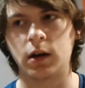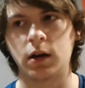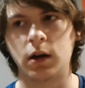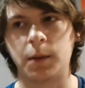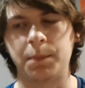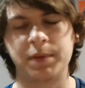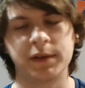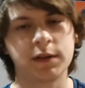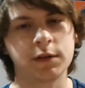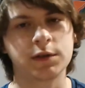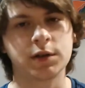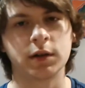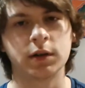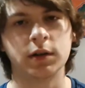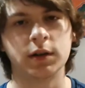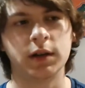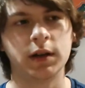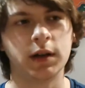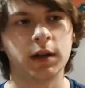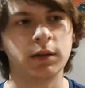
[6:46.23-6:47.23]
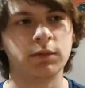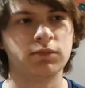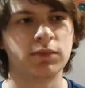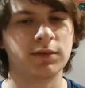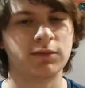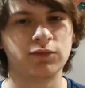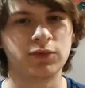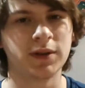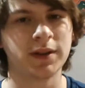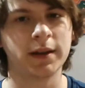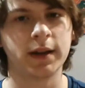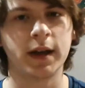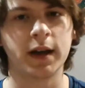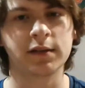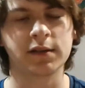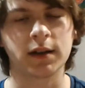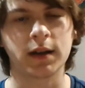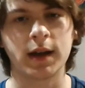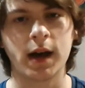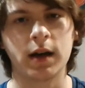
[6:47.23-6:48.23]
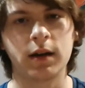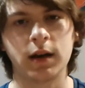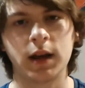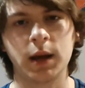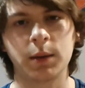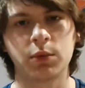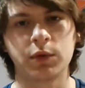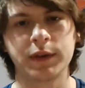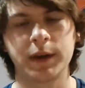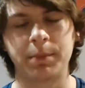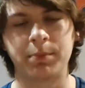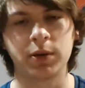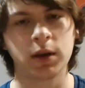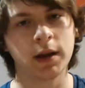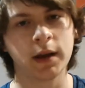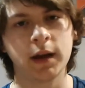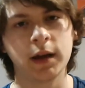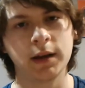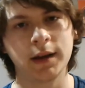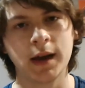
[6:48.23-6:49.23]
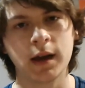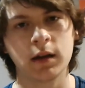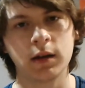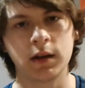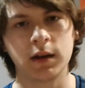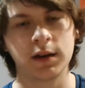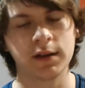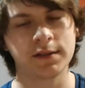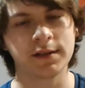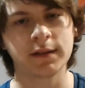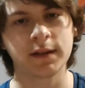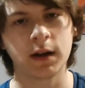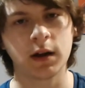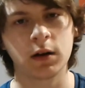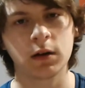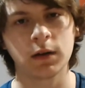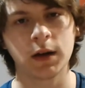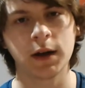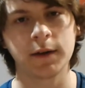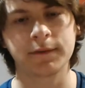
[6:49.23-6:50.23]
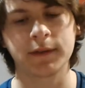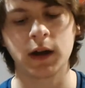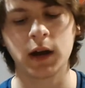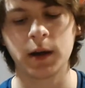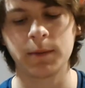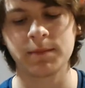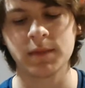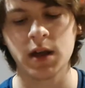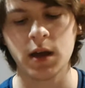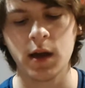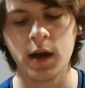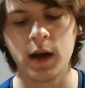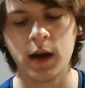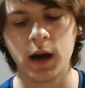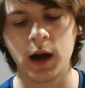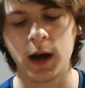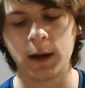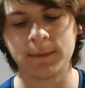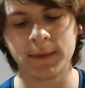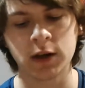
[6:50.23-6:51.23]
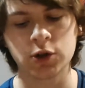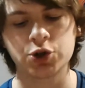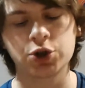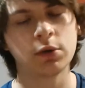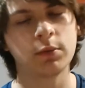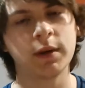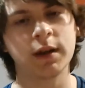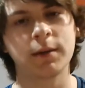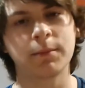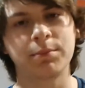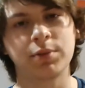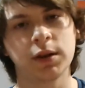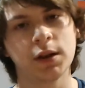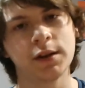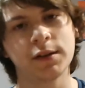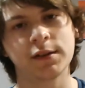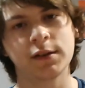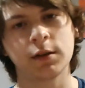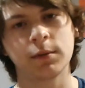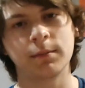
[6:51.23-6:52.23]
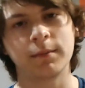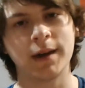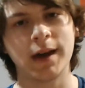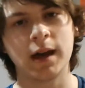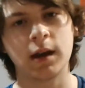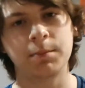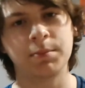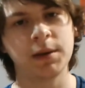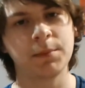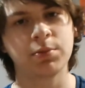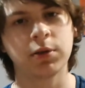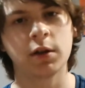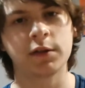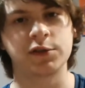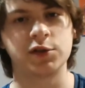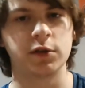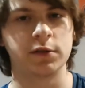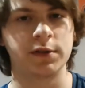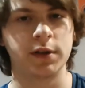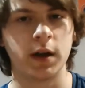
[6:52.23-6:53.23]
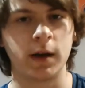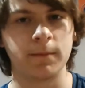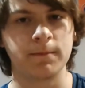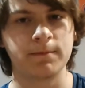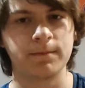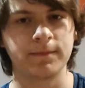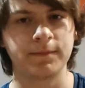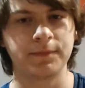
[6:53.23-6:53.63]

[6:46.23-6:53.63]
a position he really hasn't gotten able to play yet in his entire lifetime, I'm not sure we can place them at a B+ just yet.